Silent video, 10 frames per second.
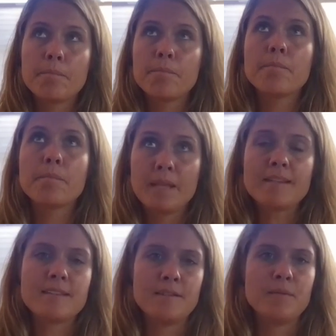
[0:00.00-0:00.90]
Yes,
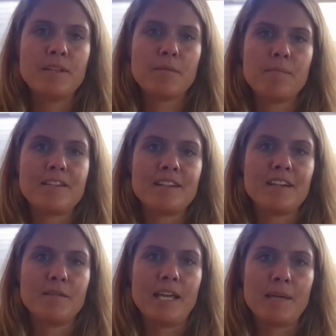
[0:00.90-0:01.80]
without mentioning kind of
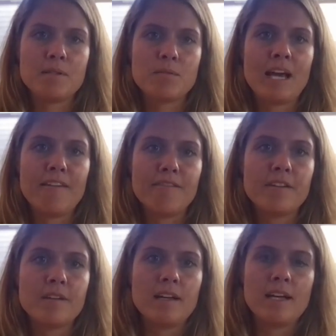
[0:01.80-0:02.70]
names, we have,
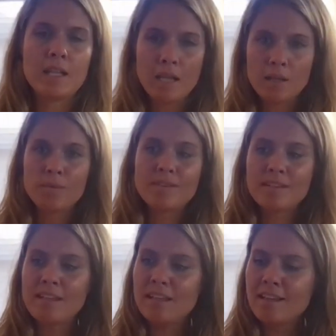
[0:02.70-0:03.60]
and we
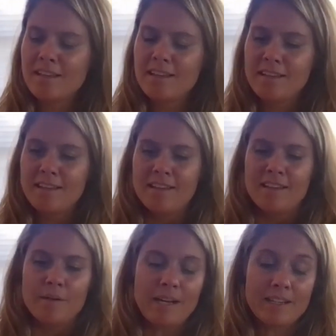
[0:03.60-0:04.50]
see,
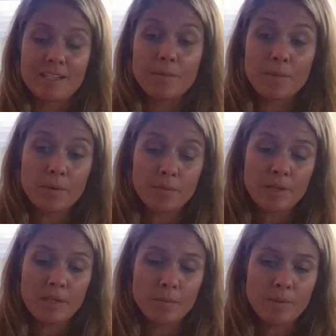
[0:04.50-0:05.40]
actually,
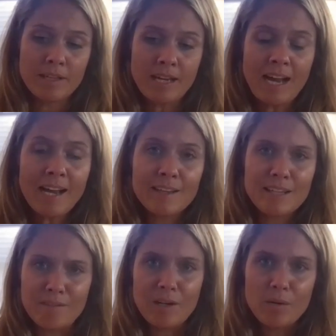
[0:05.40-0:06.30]
we
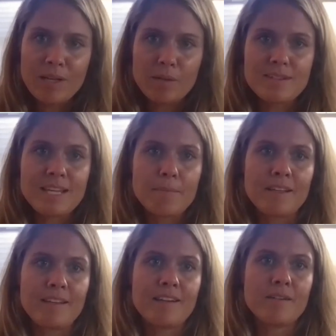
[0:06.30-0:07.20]
actively look at what's
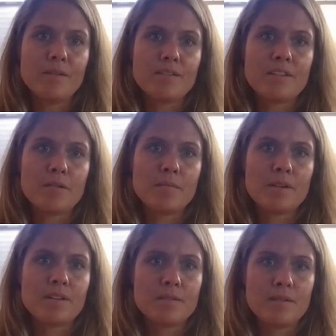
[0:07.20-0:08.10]
happening there also,
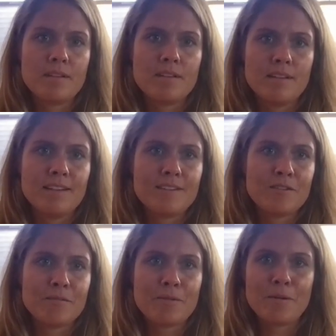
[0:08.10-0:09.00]
because as
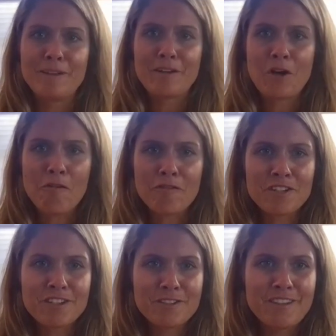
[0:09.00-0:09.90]
you probably
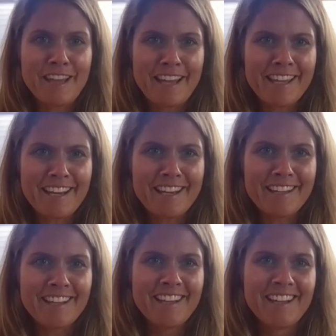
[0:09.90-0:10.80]
covered today,
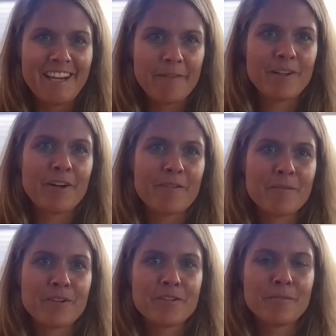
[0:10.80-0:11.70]
and we'll cover
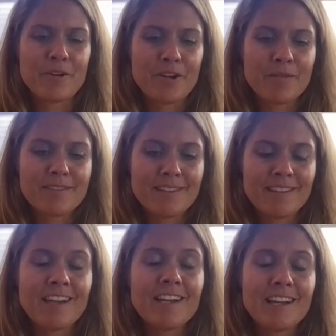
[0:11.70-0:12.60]
more tomorrow, it's
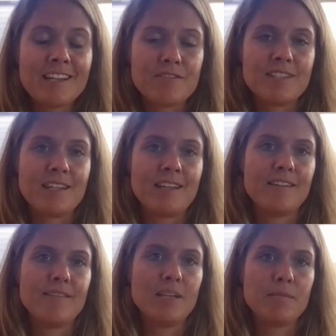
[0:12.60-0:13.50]
interesting
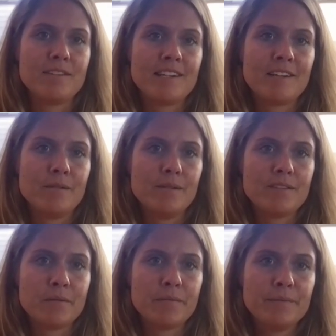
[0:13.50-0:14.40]
developments there also.